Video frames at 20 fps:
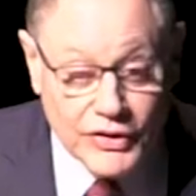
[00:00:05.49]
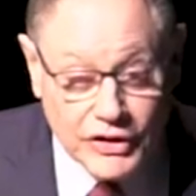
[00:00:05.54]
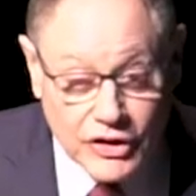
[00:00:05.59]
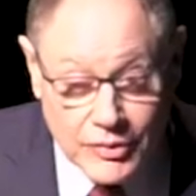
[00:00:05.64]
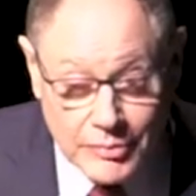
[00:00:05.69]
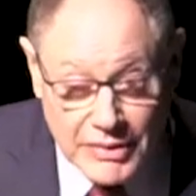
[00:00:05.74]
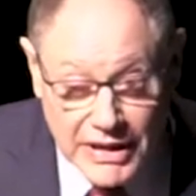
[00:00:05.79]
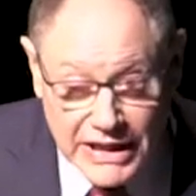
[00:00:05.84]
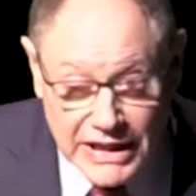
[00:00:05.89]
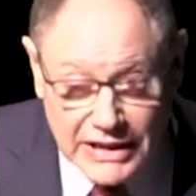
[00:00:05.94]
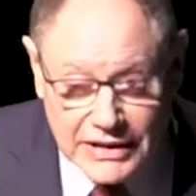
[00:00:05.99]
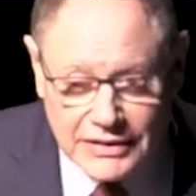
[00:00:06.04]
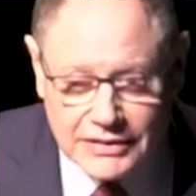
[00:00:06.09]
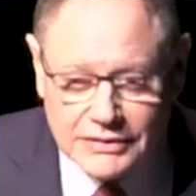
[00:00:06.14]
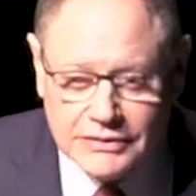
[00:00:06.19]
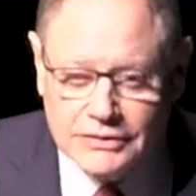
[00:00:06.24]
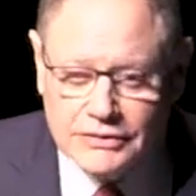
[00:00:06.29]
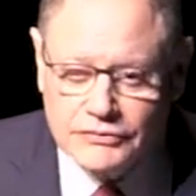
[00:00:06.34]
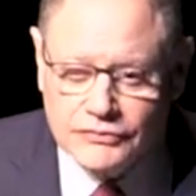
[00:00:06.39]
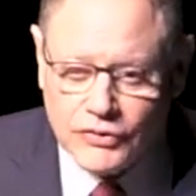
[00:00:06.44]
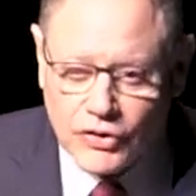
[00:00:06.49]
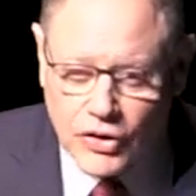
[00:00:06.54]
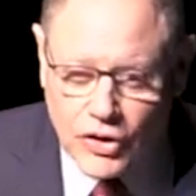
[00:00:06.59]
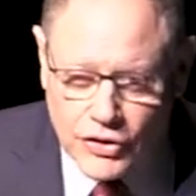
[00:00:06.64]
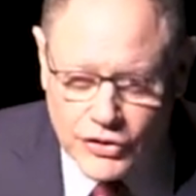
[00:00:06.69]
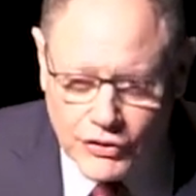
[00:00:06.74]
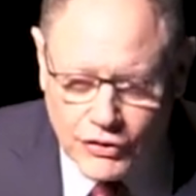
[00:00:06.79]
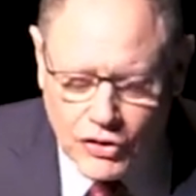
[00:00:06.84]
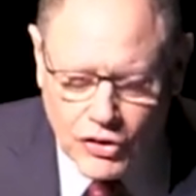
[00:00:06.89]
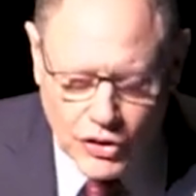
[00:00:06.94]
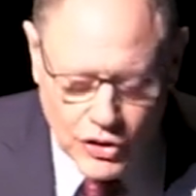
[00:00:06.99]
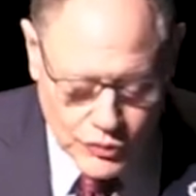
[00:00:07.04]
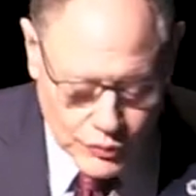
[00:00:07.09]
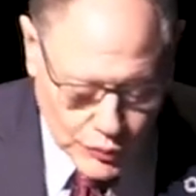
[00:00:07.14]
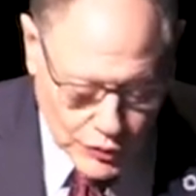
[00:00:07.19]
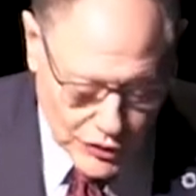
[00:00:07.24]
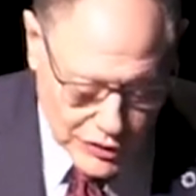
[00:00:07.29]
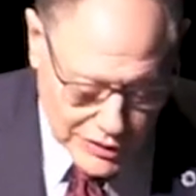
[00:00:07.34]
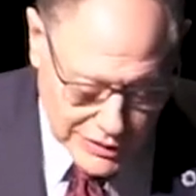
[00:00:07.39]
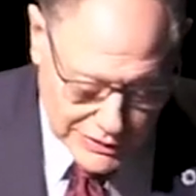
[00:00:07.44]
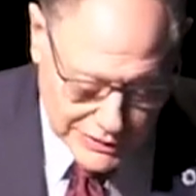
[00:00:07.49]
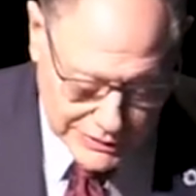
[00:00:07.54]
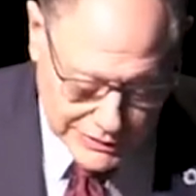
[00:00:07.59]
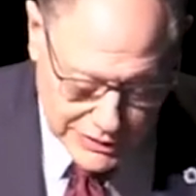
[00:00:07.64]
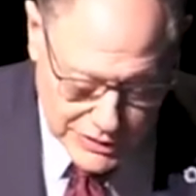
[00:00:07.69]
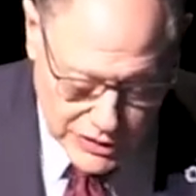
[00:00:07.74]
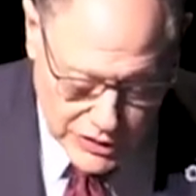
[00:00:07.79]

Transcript: the committee for all your hard work.